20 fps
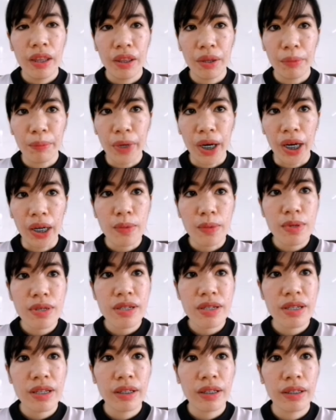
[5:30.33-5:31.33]
the
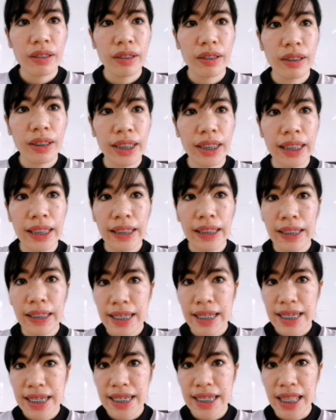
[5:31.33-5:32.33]
mouse,
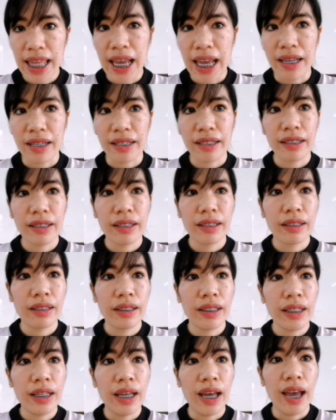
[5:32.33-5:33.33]
snake,
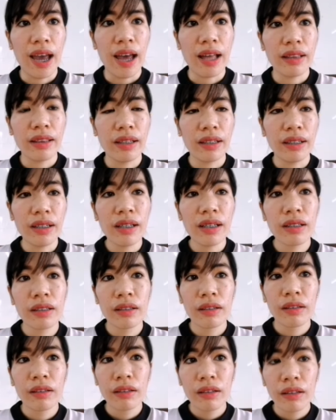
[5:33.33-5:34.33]
and the
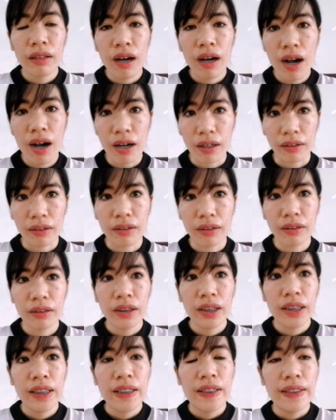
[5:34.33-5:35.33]
hawk.
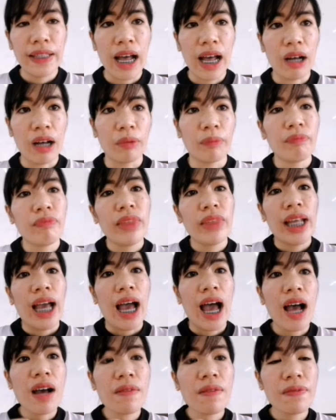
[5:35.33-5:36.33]
Now,
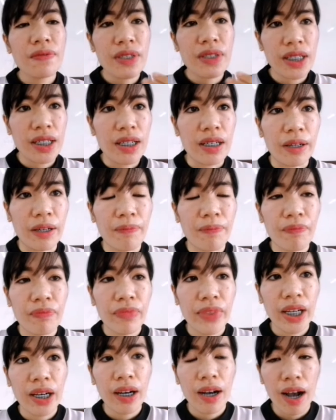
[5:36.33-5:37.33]
after
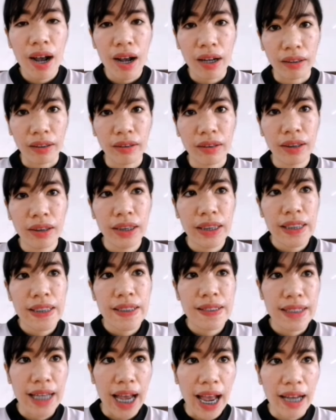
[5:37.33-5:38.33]
the hawk
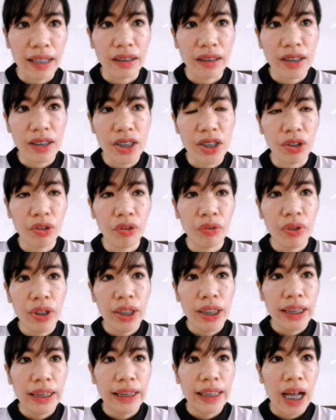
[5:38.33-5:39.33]
died, so
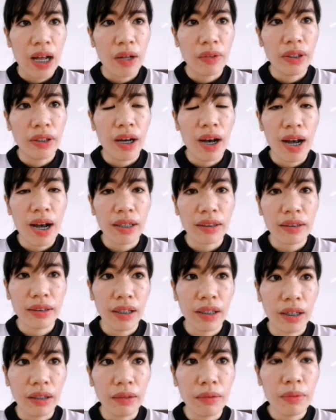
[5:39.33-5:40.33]
now the hawk
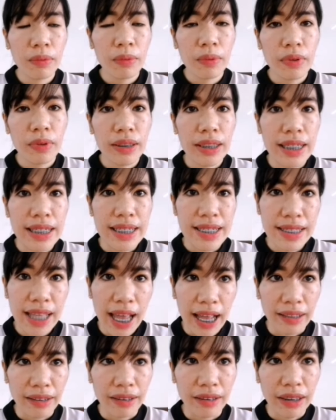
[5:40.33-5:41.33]
now is
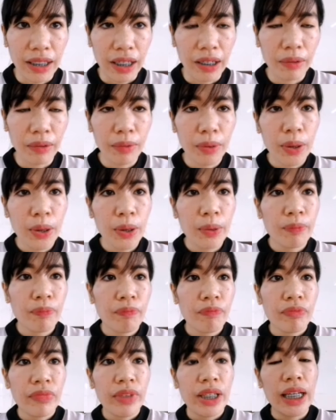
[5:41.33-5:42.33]
dead. Now
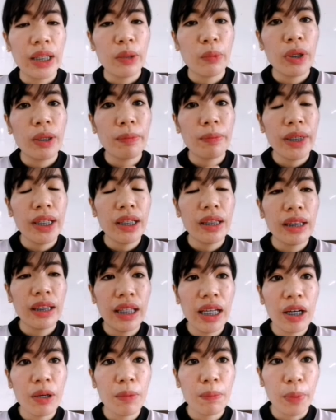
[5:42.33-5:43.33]
it will be
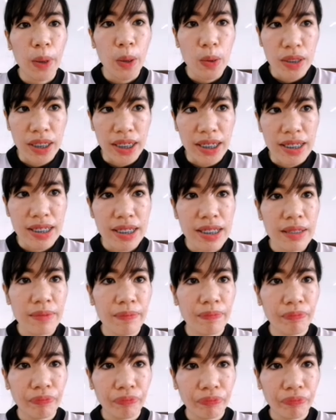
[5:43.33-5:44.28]
decomposers.